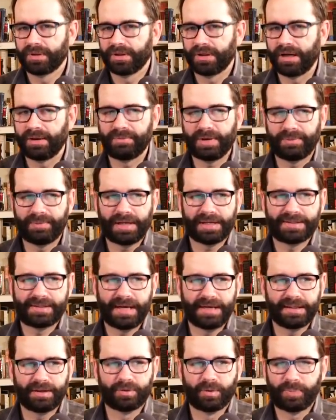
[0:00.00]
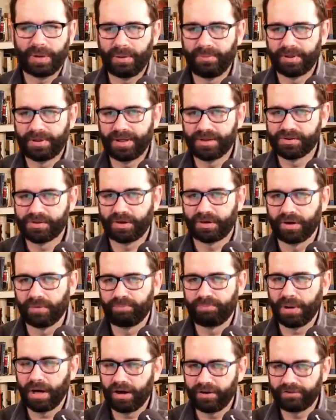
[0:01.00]
And I'm, I'm not saying that Republicans are
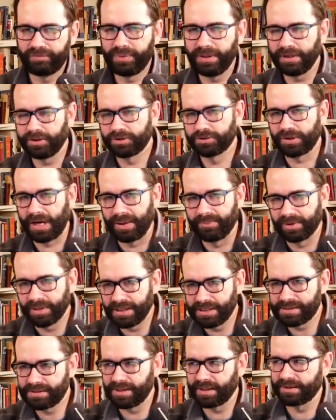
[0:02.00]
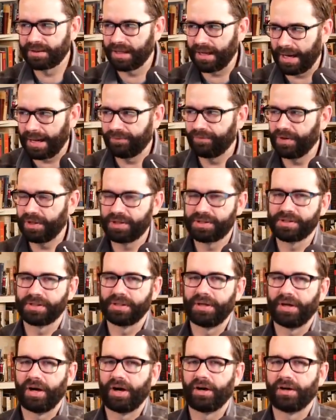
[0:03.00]
above being tribalistic. They
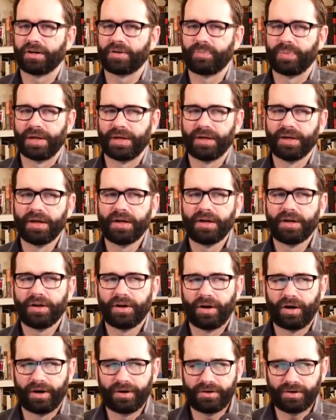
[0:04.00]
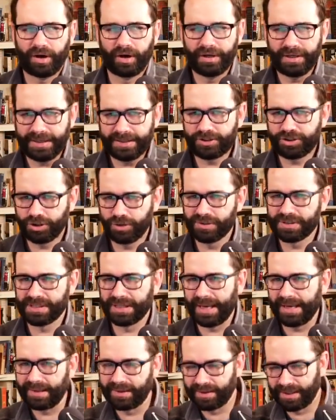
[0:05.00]
obviously aren't. But on, on issues
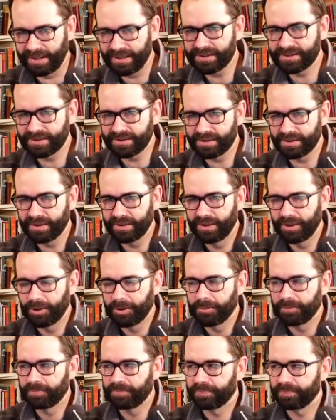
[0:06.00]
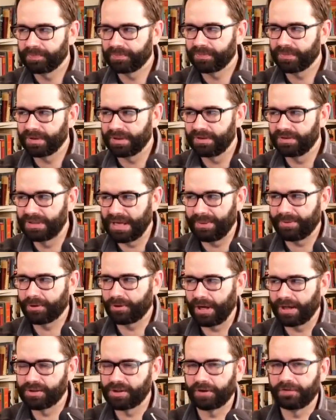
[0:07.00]
like this,
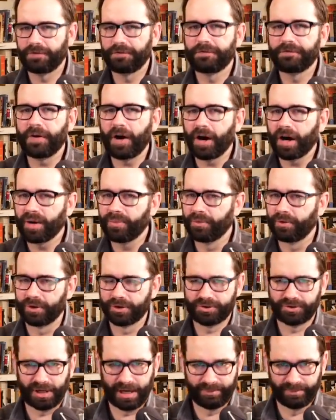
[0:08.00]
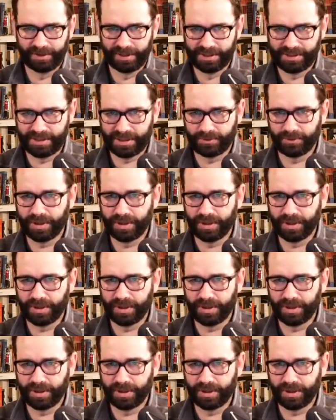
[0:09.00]
Democrats are far more tribalistic.